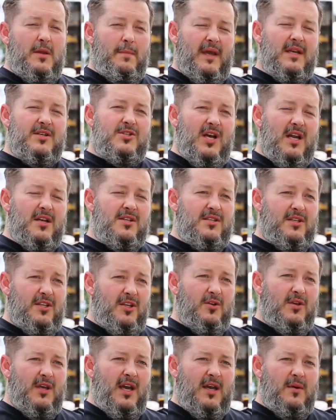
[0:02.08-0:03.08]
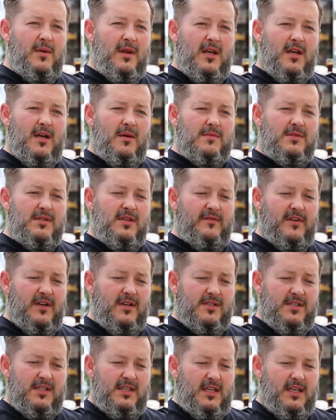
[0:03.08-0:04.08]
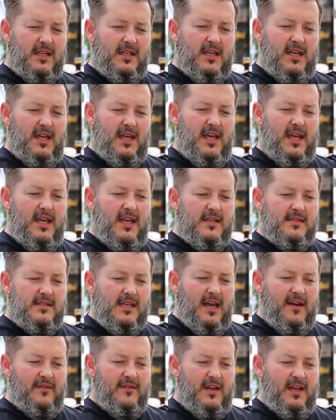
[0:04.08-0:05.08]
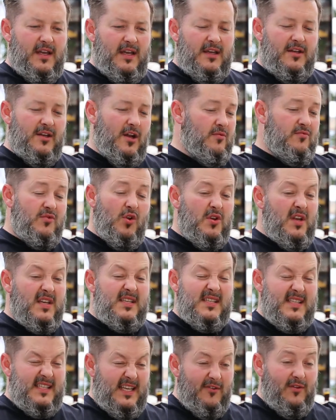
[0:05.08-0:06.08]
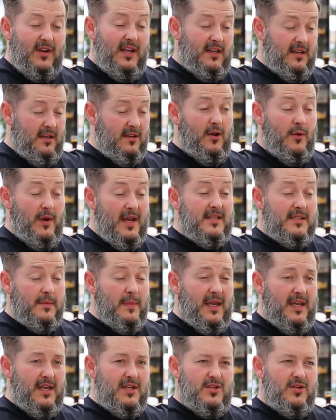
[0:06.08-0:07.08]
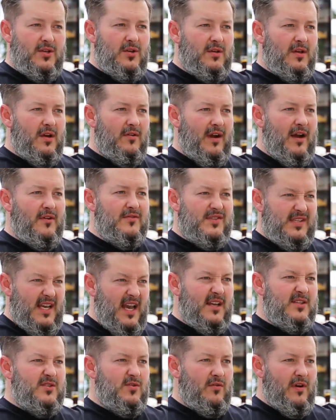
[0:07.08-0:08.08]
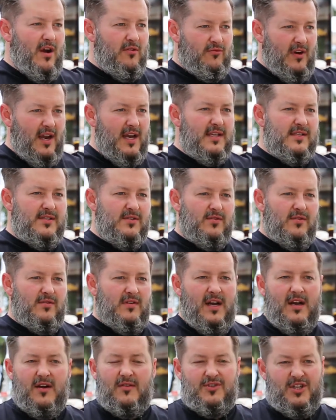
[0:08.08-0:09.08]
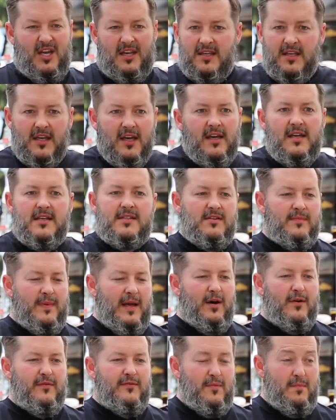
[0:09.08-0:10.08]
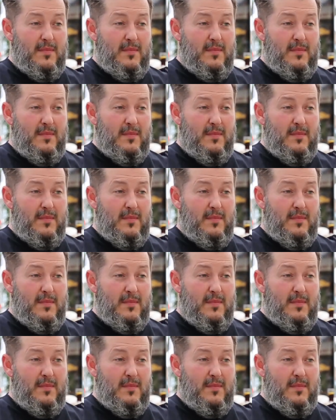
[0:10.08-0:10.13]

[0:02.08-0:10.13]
the biggest challenge in the UK when it comes to diversity is having, not necessarily, and I know it is a big issue around sex or around race or around gender. It's about, for